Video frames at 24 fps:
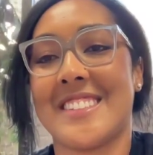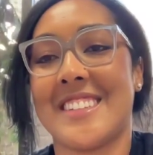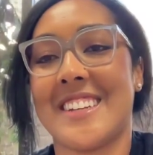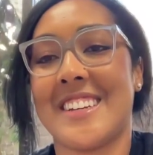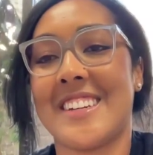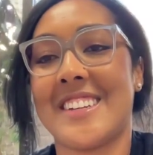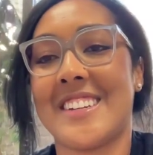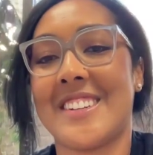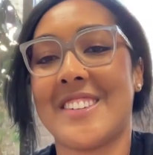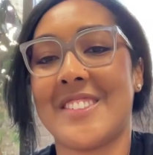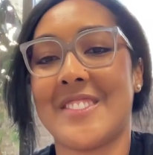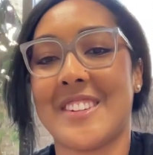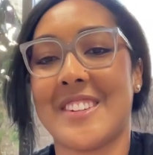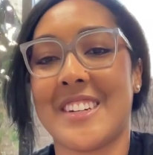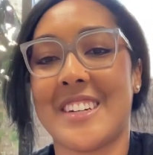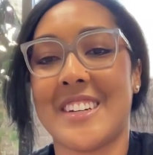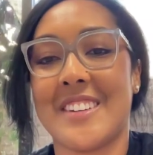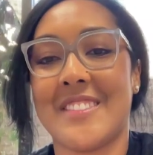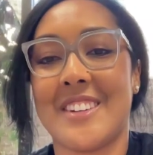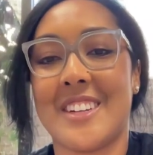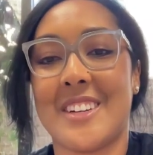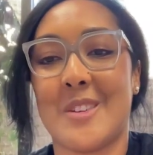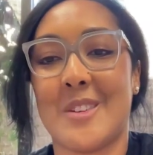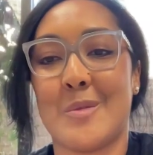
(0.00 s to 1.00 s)
Thank you for
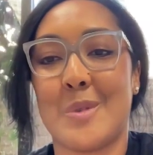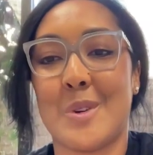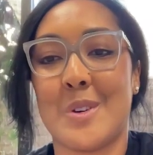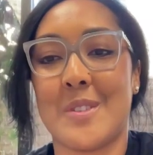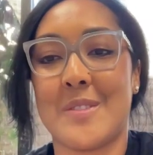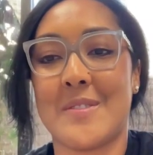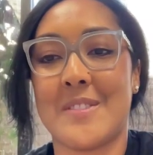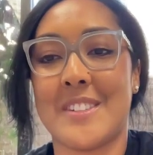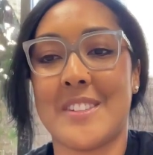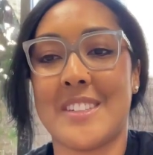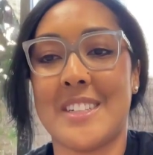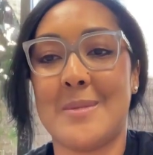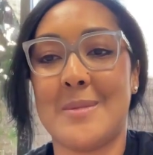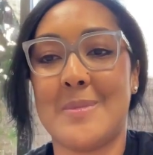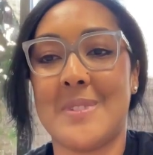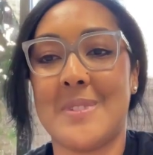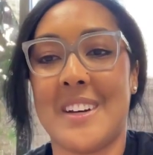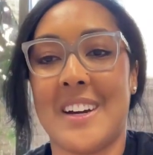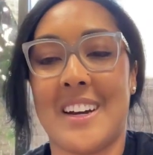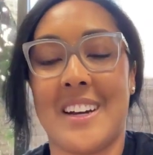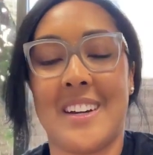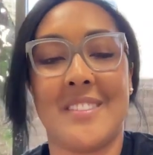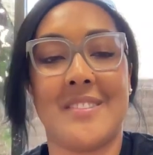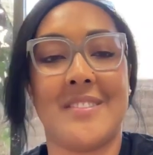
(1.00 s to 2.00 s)
giving more of a deep
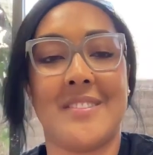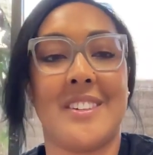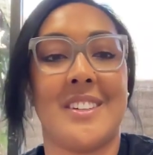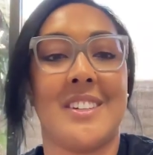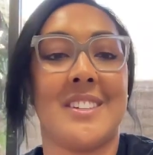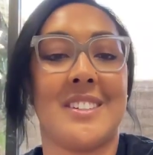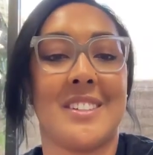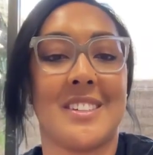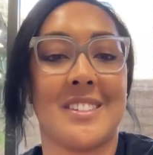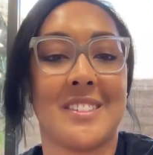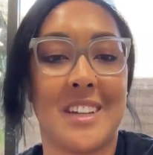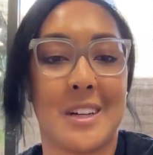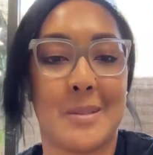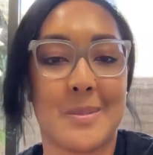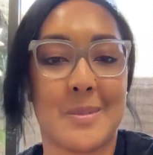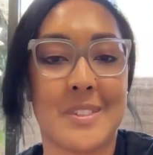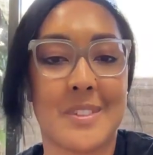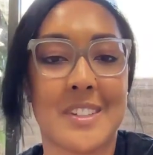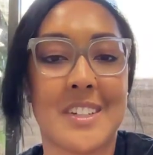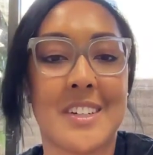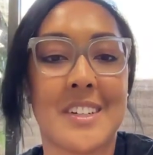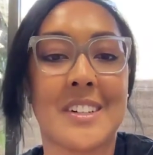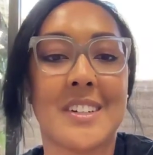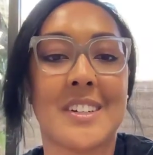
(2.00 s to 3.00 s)
dive into
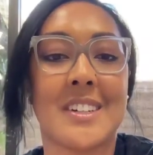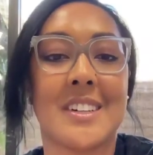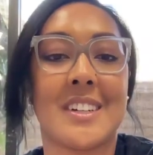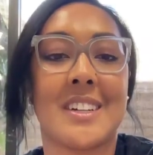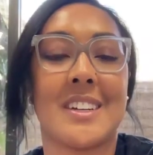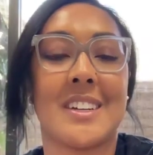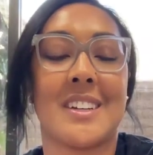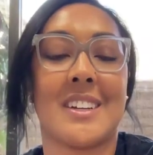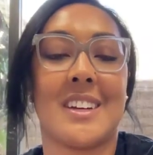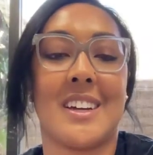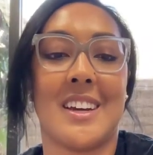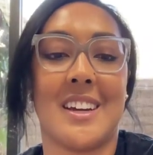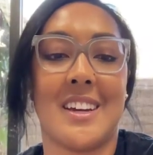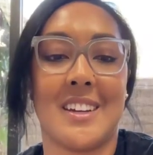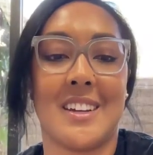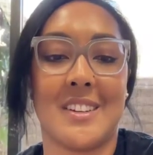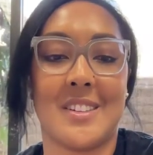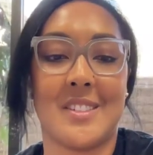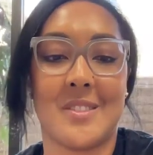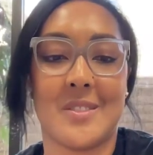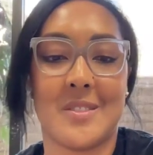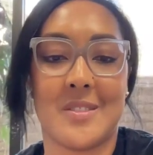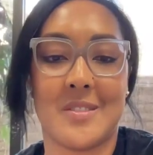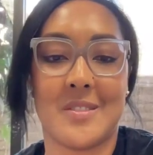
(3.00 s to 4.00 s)
cybersecurity
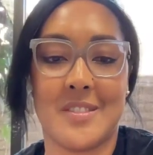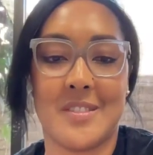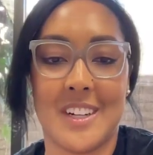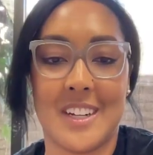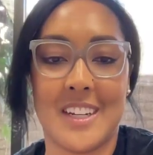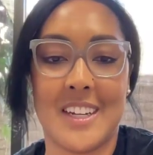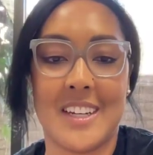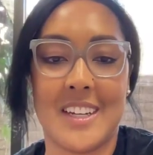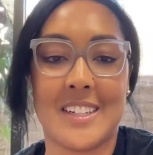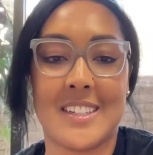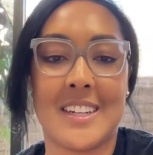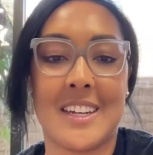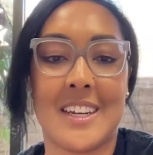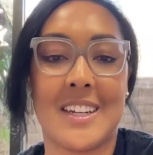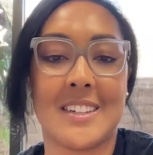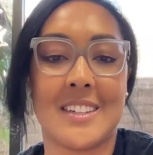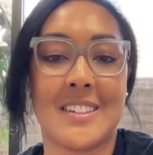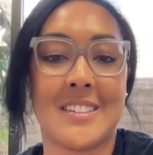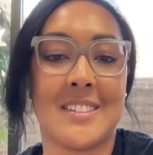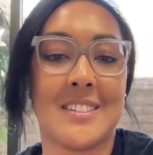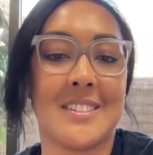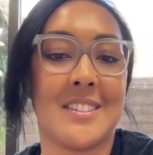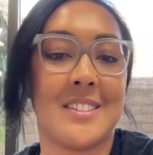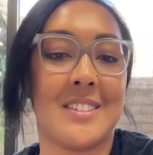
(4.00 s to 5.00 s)
and what it
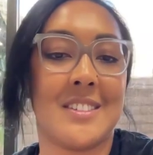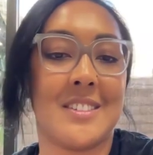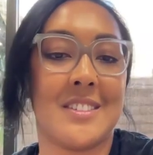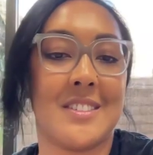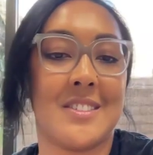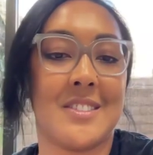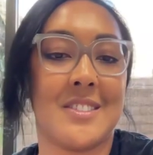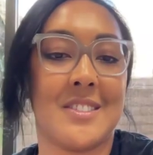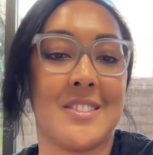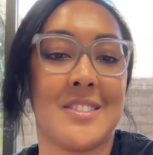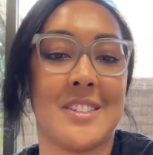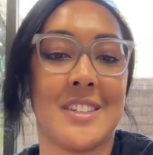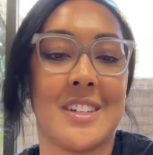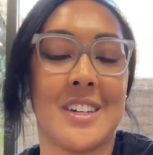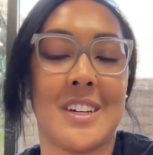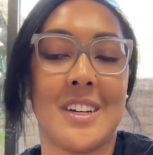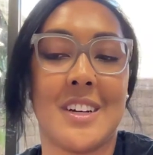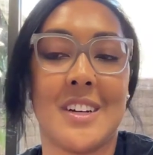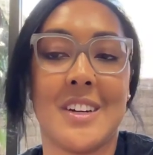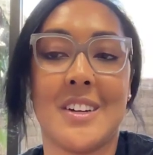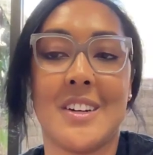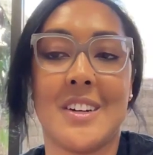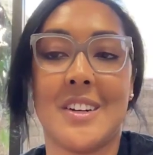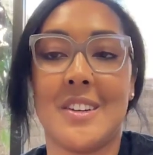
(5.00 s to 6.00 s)
takes to
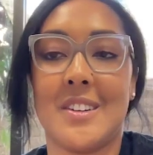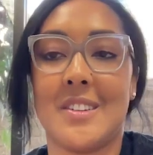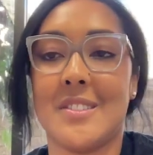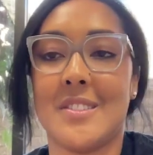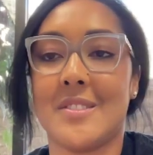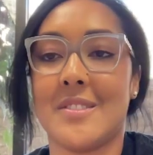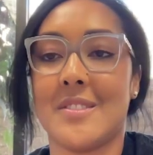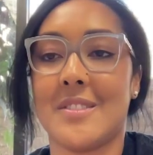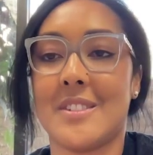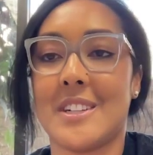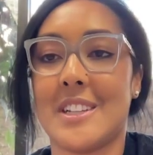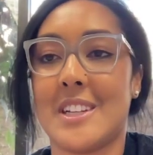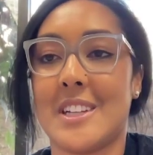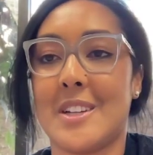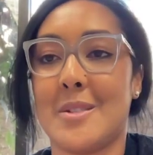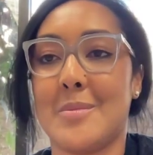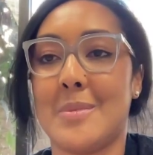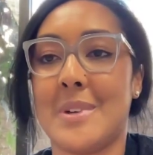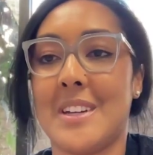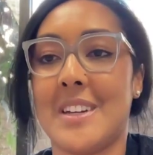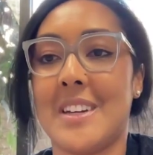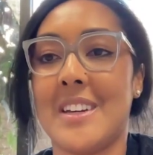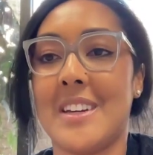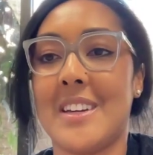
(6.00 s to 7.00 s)
really
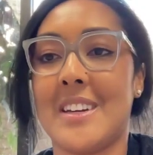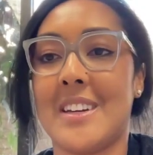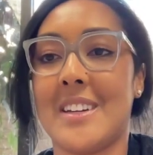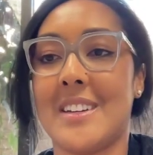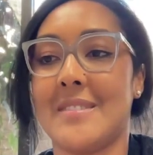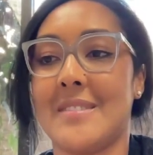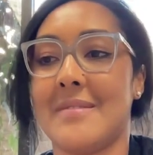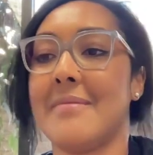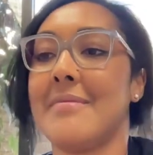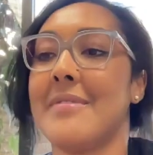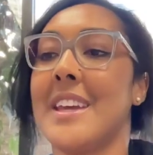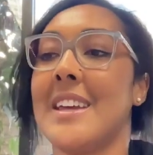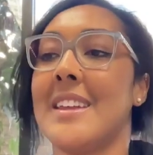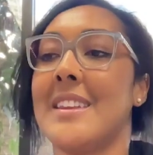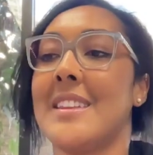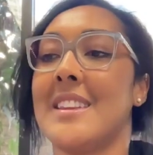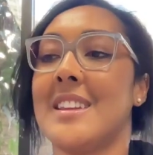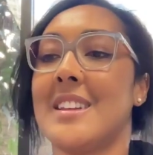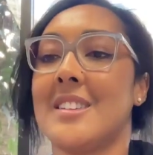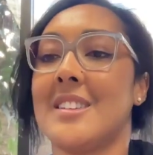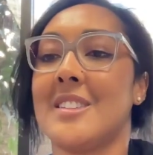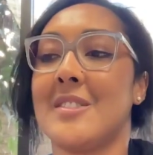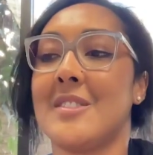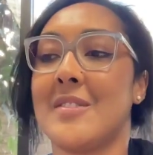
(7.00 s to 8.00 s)
be in
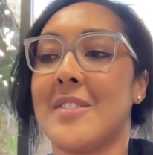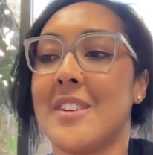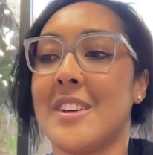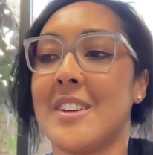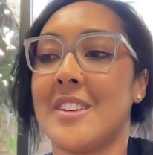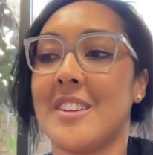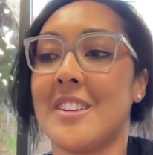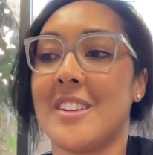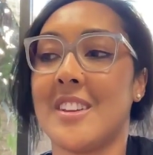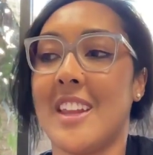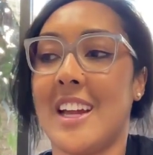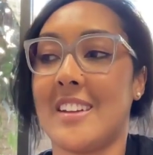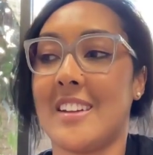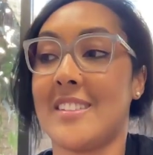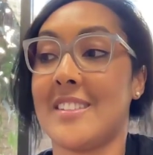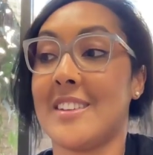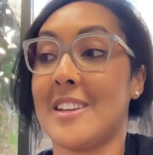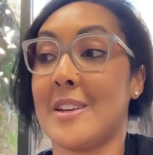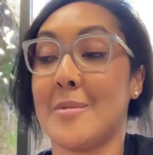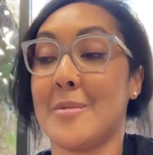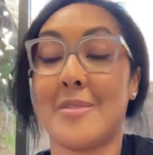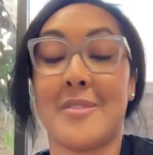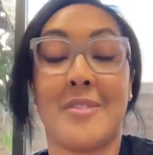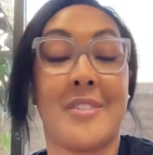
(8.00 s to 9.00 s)
this field that
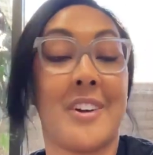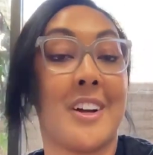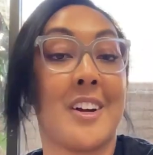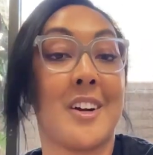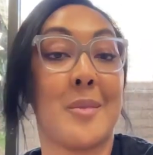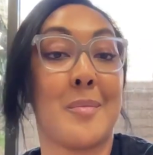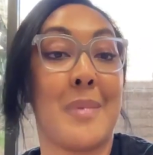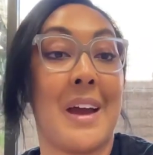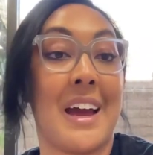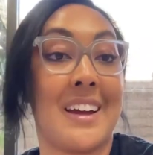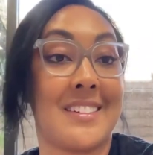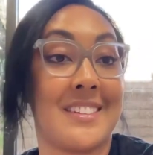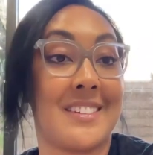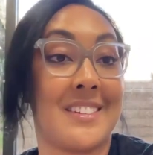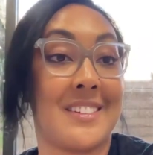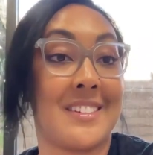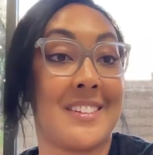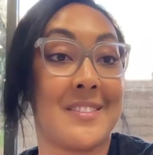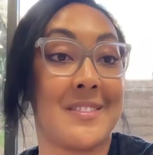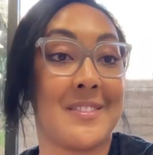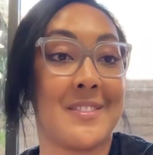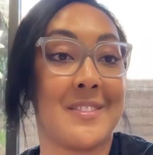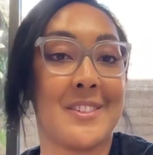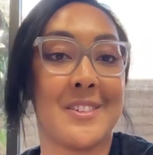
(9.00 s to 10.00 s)
seems very
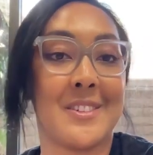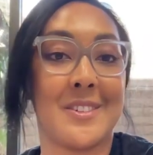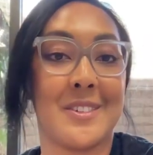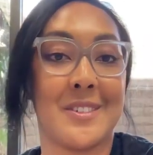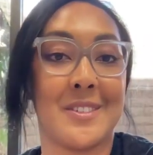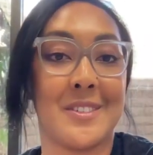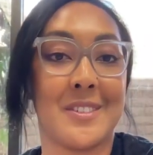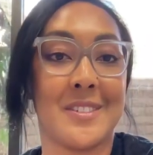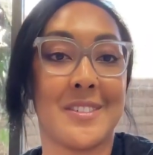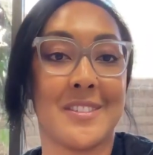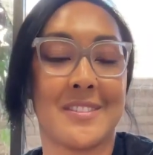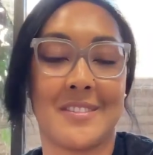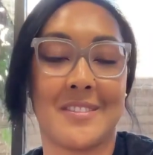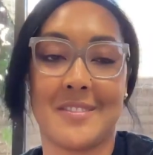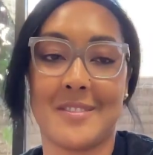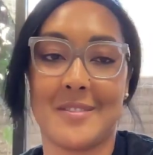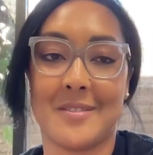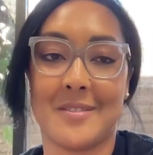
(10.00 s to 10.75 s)
massive to